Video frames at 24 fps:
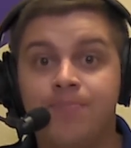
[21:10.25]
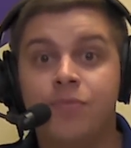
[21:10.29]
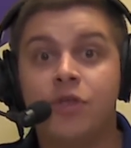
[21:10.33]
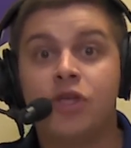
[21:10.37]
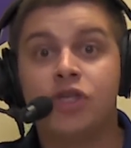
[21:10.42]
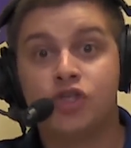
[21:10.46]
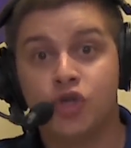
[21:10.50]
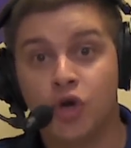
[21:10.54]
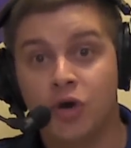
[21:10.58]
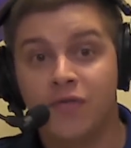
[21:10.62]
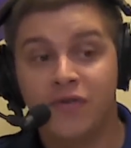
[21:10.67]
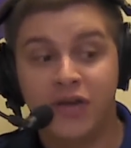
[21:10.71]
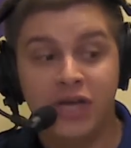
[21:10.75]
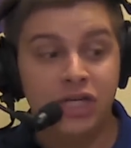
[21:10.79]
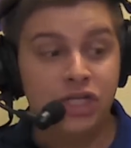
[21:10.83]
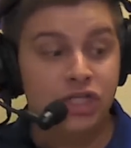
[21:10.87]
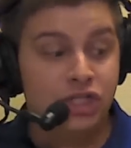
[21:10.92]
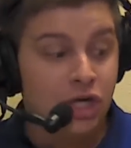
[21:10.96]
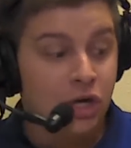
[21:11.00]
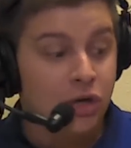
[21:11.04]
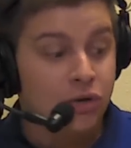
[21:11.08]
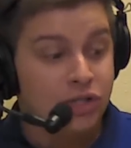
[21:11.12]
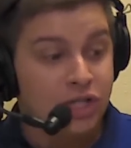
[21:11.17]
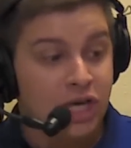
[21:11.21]
So if he
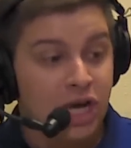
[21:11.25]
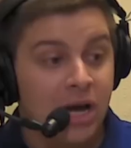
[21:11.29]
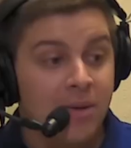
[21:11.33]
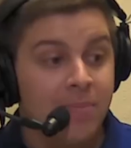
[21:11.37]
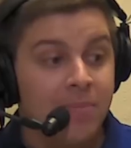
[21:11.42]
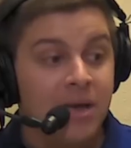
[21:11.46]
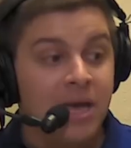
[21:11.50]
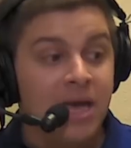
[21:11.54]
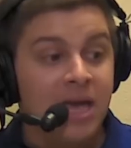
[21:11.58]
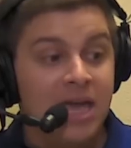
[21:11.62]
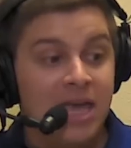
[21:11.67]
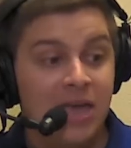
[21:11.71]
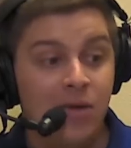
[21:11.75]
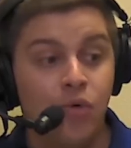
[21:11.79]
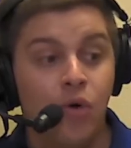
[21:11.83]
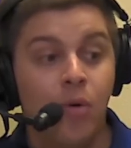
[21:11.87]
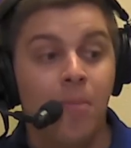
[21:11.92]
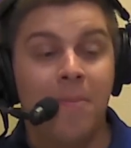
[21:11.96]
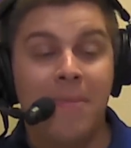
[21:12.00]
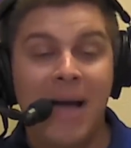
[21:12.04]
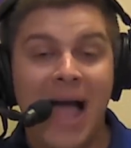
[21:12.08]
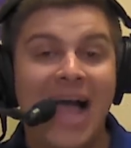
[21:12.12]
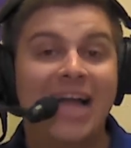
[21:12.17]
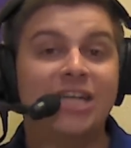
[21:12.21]
shows up, he will
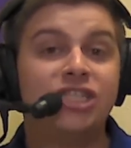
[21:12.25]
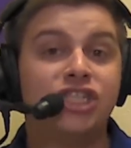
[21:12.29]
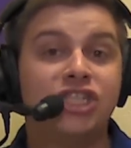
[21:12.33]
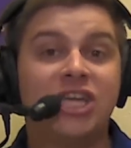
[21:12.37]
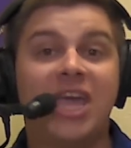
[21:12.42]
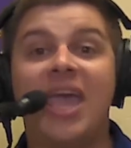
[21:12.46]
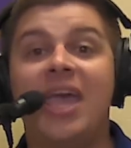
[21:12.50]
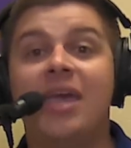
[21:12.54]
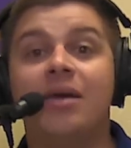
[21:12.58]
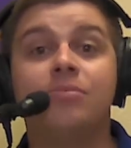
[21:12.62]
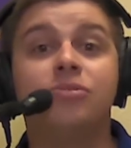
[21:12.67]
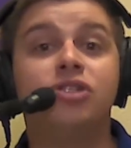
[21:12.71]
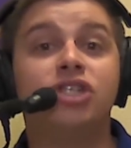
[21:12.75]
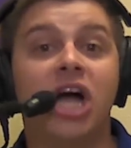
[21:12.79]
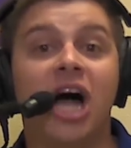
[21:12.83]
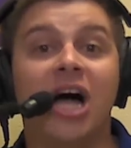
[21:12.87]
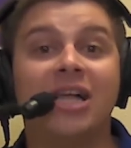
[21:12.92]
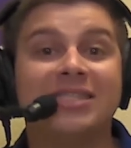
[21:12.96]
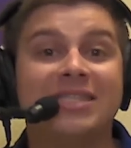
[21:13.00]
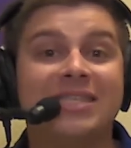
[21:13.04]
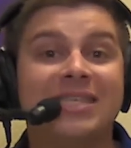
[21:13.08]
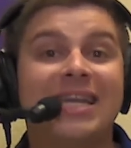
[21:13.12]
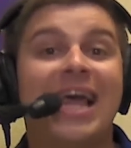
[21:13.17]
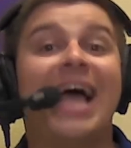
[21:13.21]
match Cam
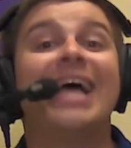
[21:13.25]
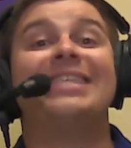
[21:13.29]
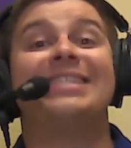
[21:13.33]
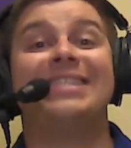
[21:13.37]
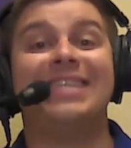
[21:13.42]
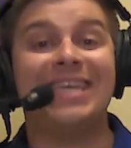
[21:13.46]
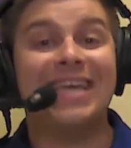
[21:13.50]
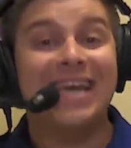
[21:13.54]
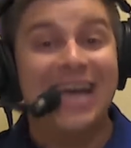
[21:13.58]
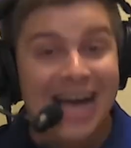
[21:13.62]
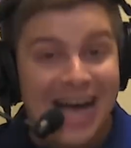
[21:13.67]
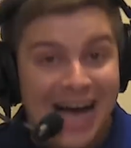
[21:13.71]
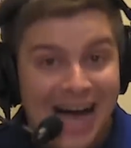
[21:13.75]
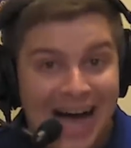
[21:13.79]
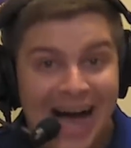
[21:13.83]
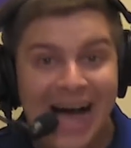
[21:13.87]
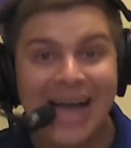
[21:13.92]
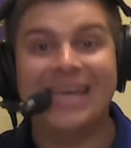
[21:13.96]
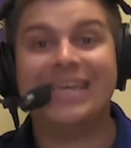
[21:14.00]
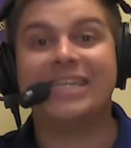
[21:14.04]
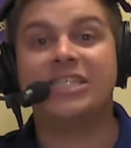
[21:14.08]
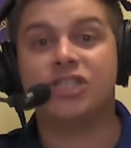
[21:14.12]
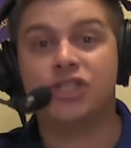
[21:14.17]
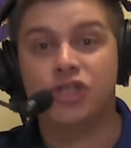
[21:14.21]
Johnson as the
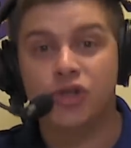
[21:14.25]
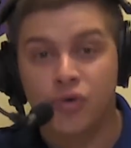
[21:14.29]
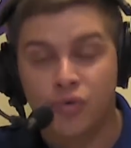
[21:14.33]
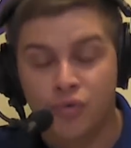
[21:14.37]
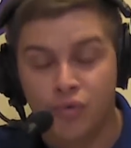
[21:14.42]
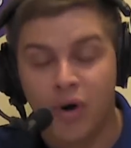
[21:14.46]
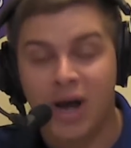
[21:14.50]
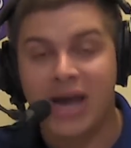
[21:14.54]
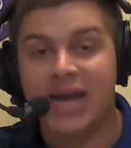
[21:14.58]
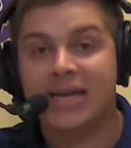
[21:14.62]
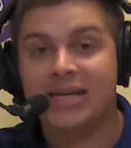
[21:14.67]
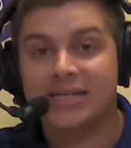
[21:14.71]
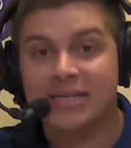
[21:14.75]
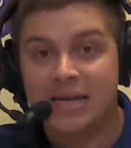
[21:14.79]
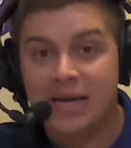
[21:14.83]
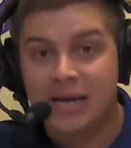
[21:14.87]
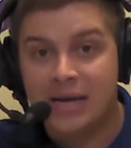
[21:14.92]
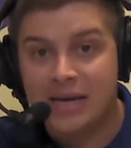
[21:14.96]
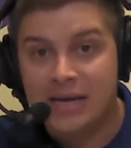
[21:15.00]
highest ranked